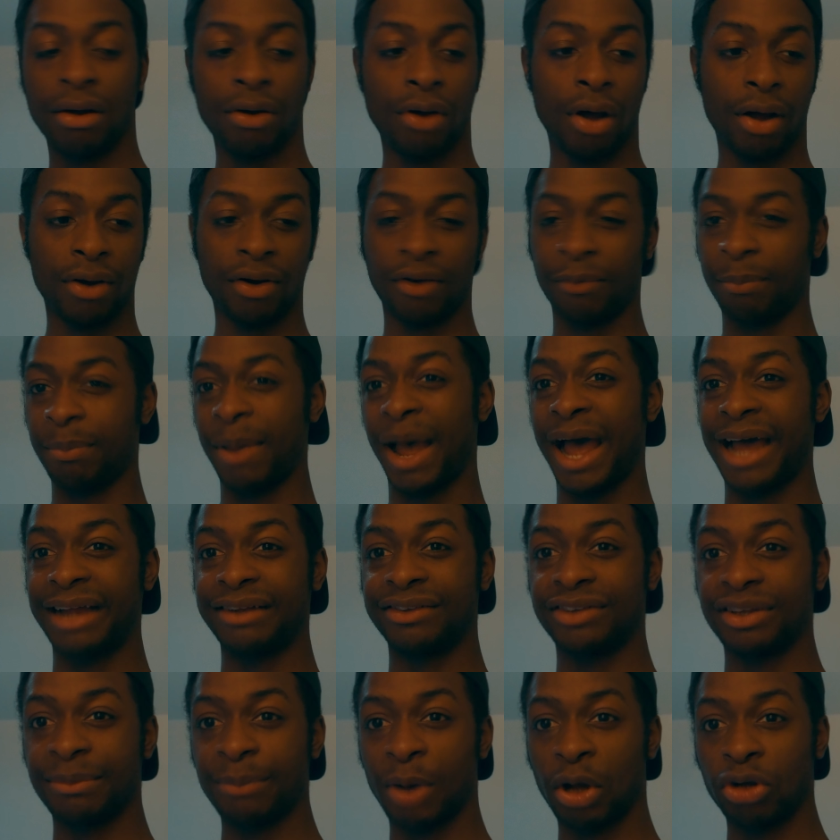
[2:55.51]
Got enough
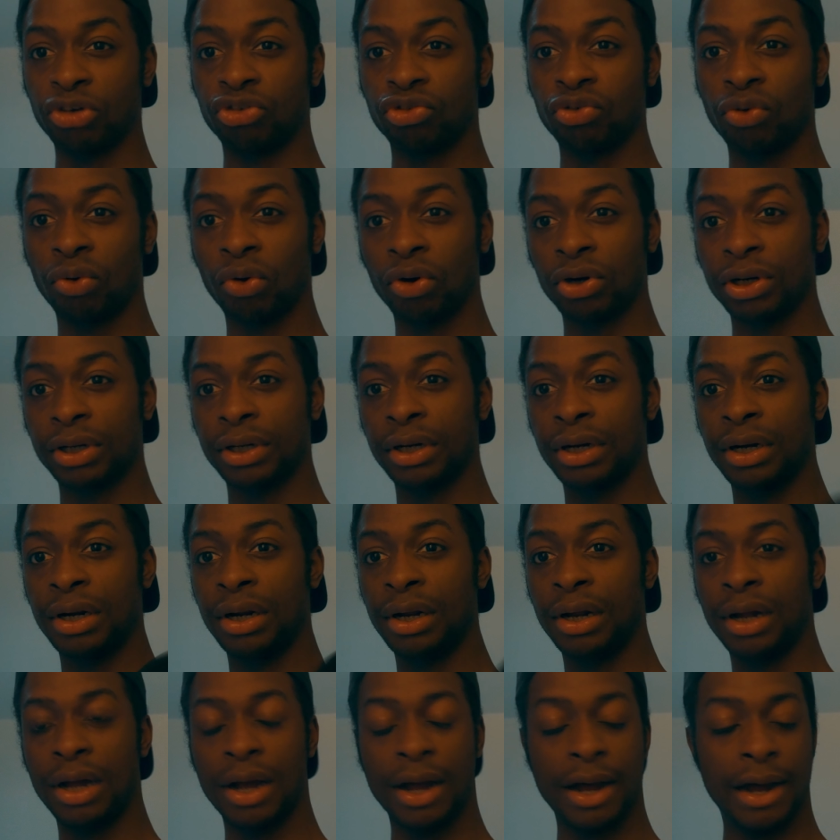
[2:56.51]
pads in my drawer,
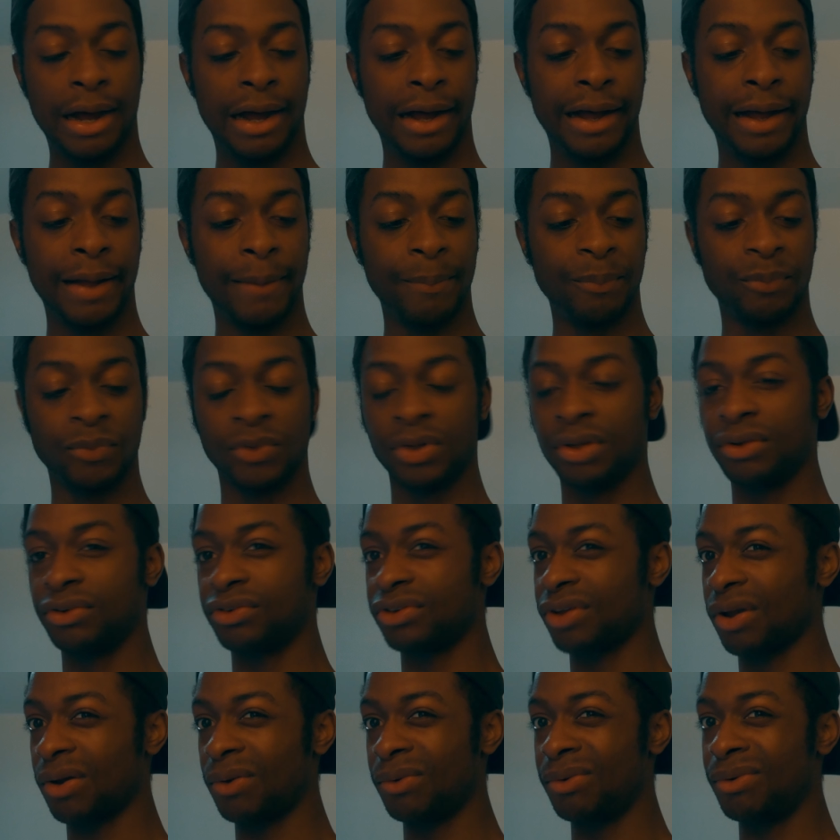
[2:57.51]

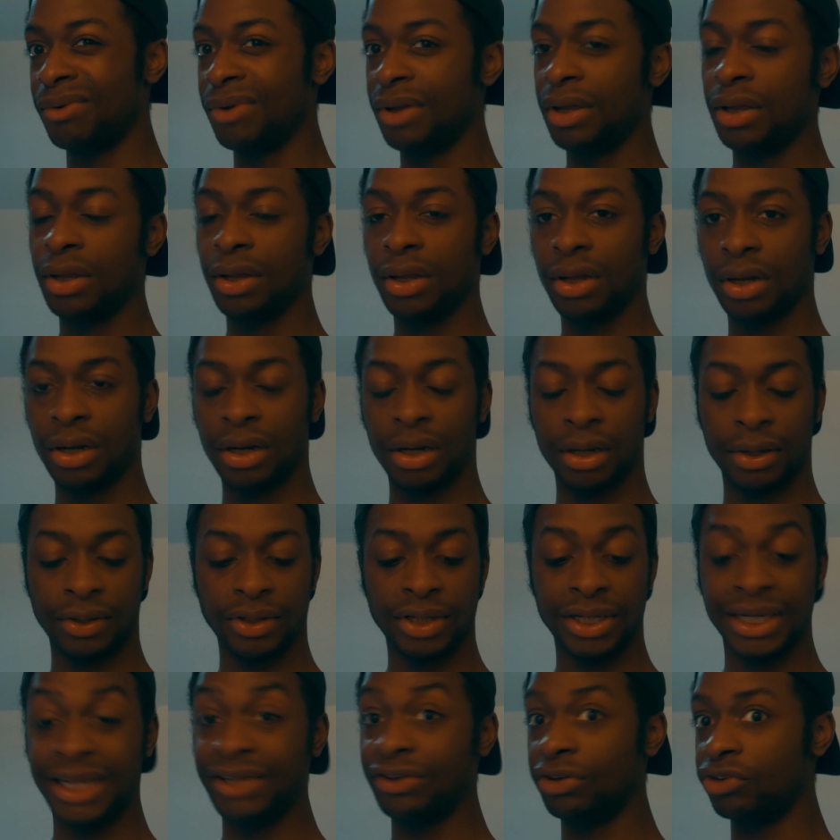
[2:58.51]

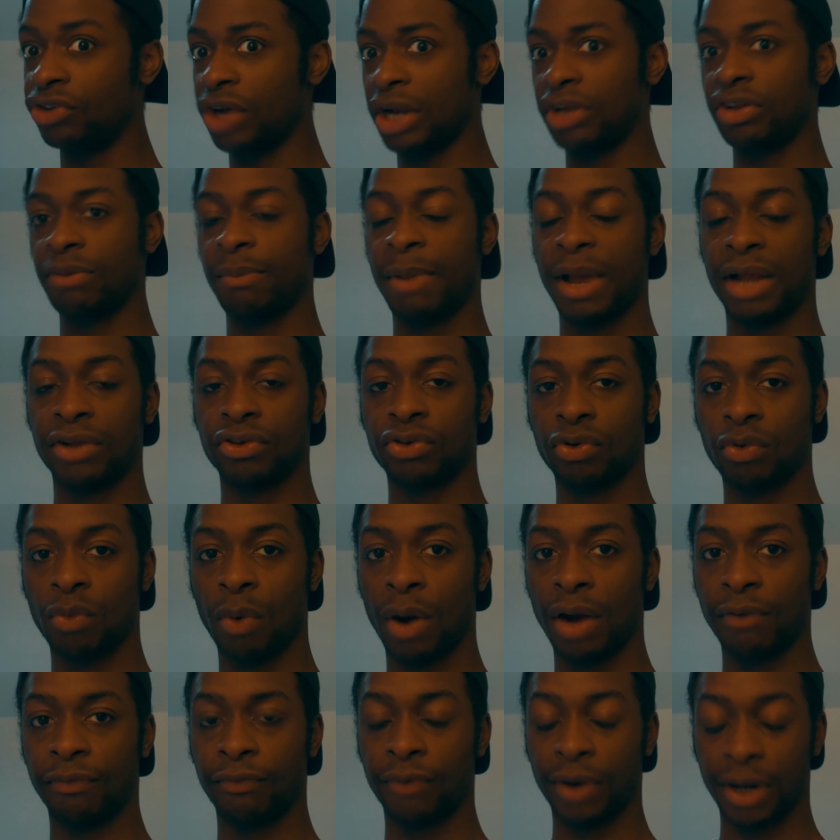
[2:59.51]
you need to change the pads
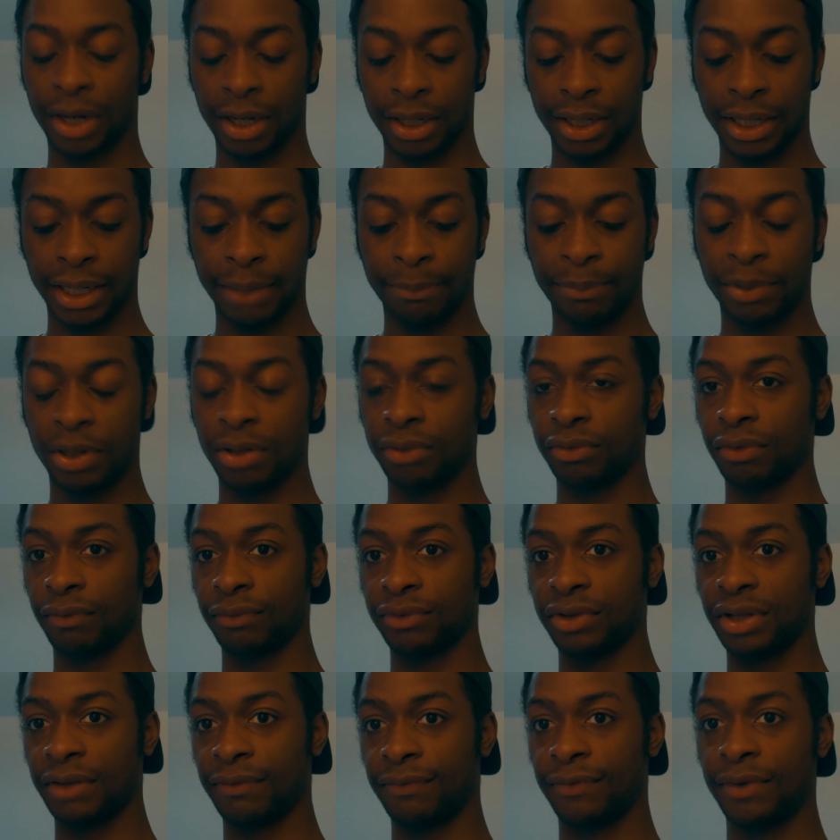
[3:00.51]
quite frequently because
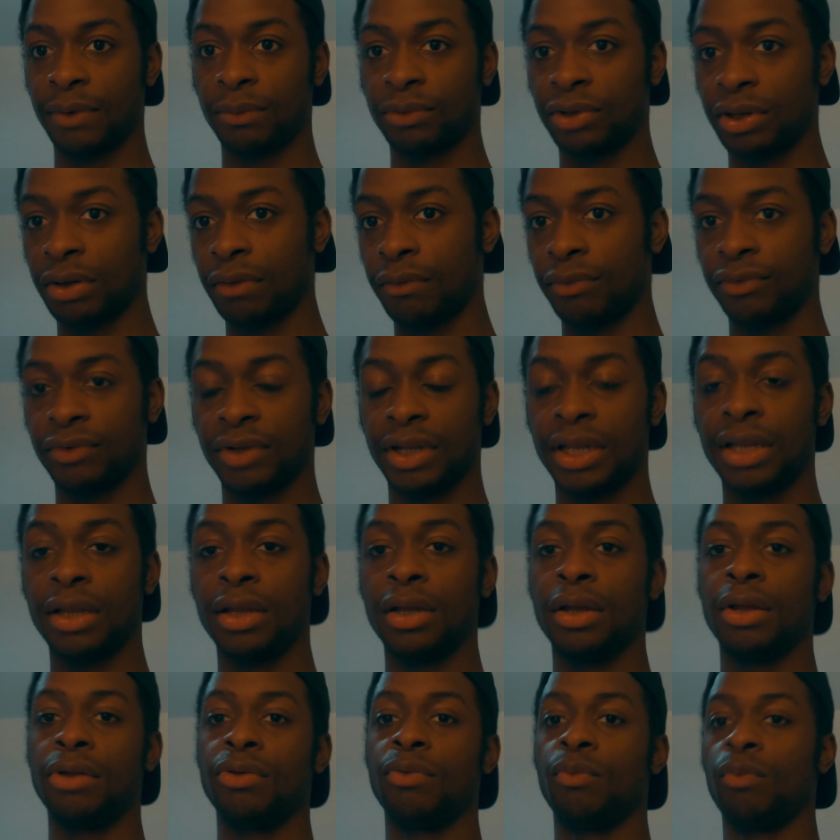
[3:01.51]
obviously they filter, obviously
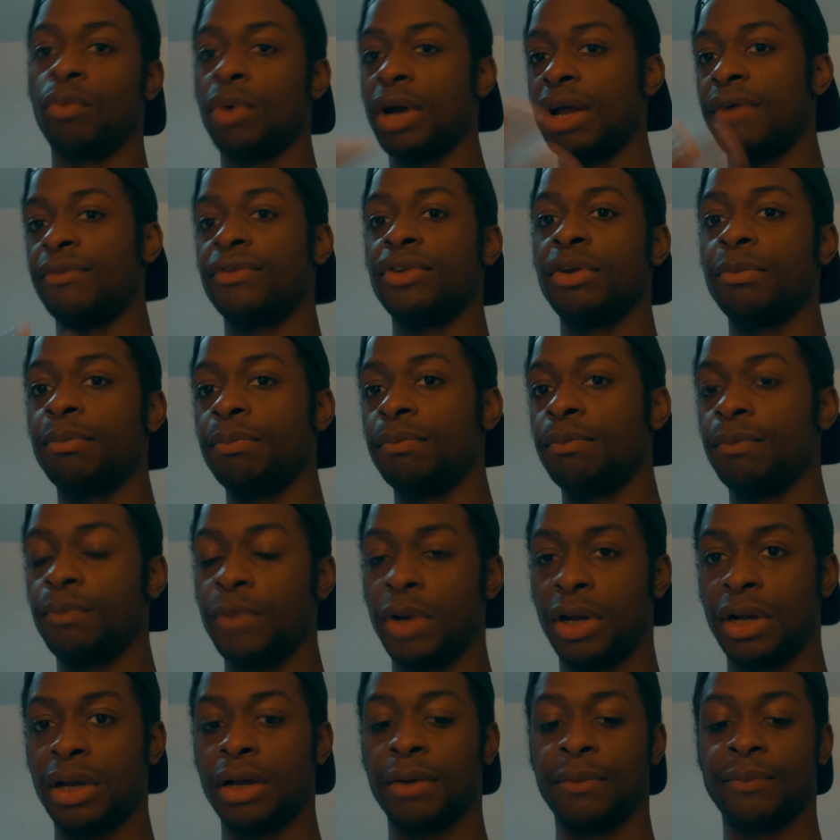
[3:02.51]
whatever you
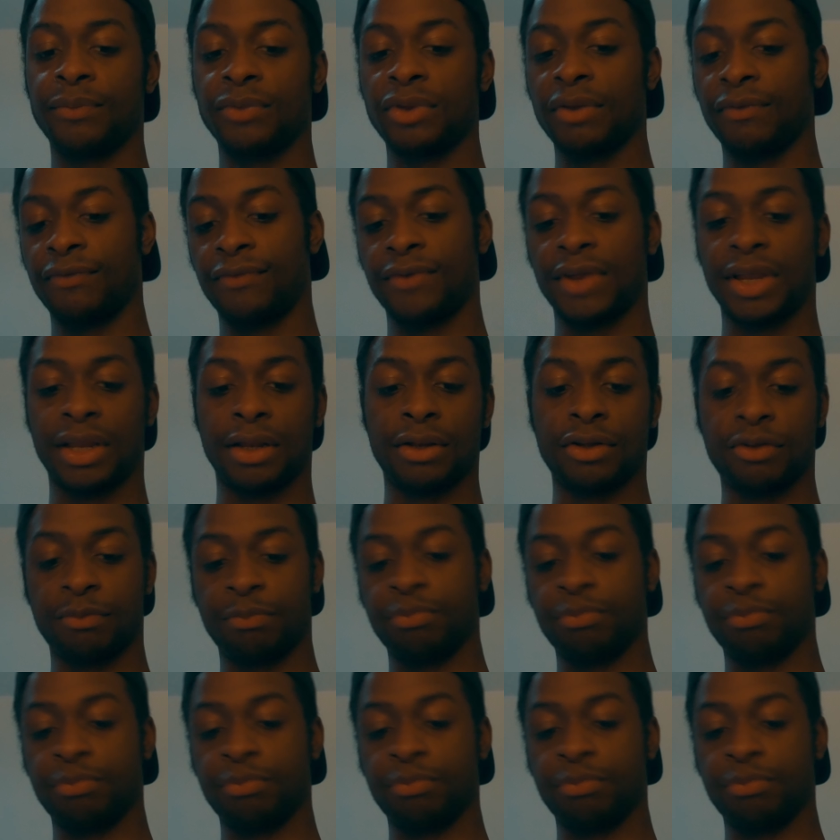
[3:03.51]
the thing is